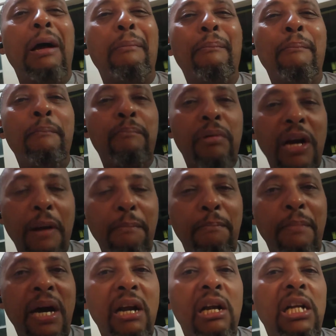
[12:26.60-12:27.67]
mm,
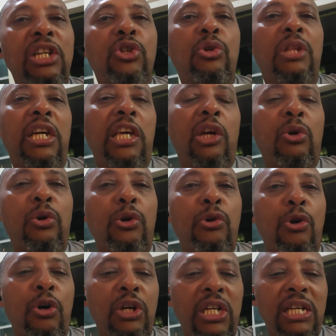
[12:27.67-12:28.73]
primarily to the
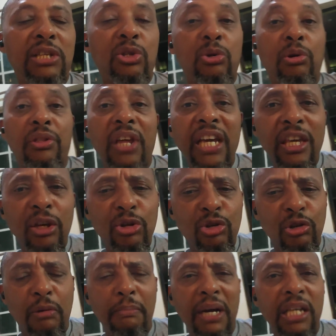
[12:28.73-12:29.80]
Kikuyu audience. So thank you
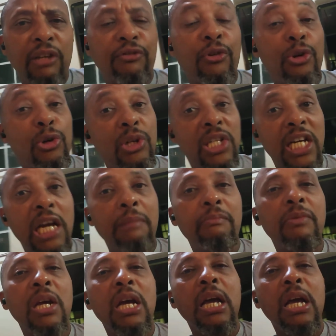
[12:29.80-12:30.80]
so much for your time.